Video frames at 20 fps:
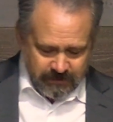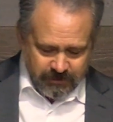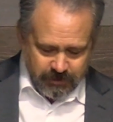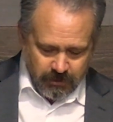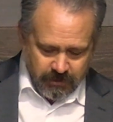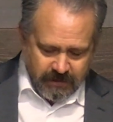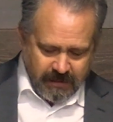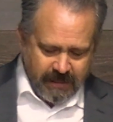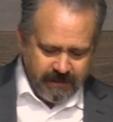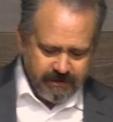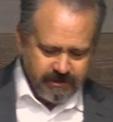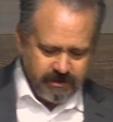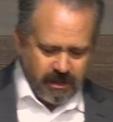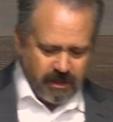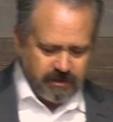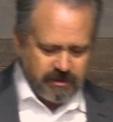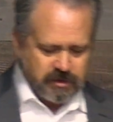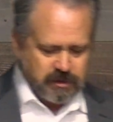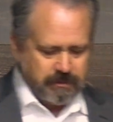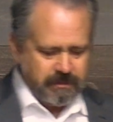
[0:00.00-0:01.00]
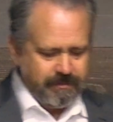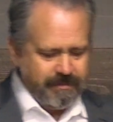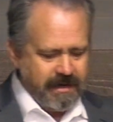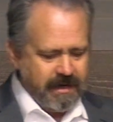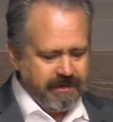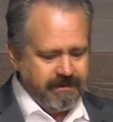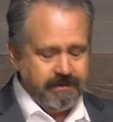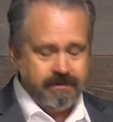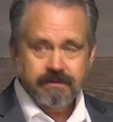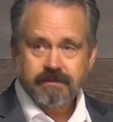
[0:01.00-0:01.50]
So God talks to him
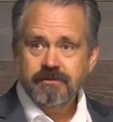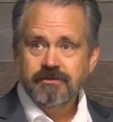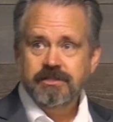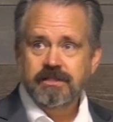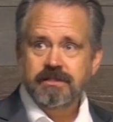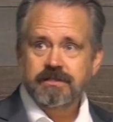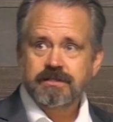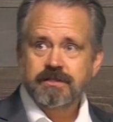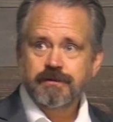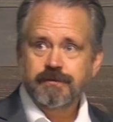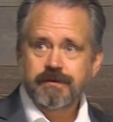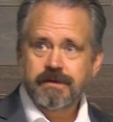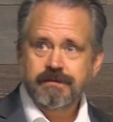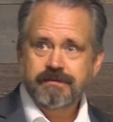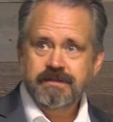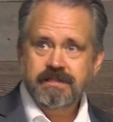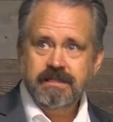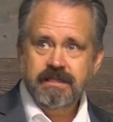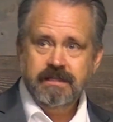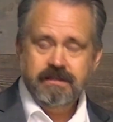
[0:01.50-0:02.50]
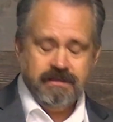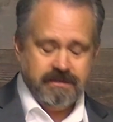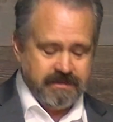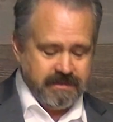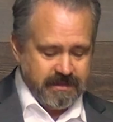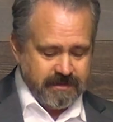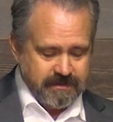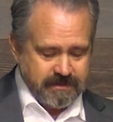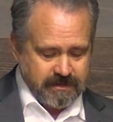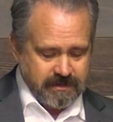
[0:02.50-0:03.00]
about it. Genesis 15, he
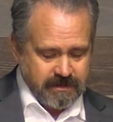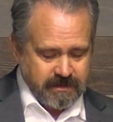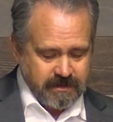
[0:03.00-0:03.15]
says,